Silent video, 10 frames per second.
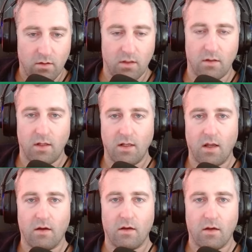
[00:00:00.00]
that
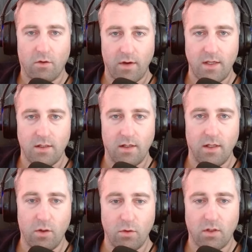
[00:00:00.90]
are crazily
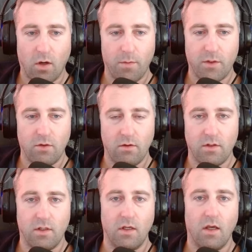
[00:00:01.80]
good
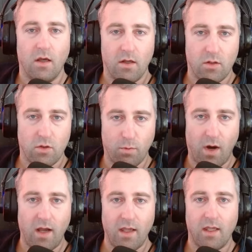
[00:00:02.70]
opportunity to
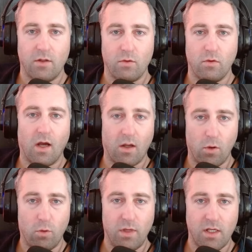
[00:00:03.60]
buy into a
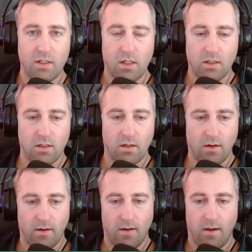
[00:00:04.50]
good business.
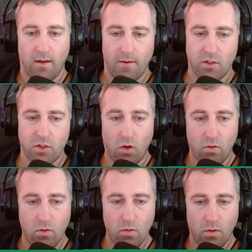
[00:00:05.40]
So,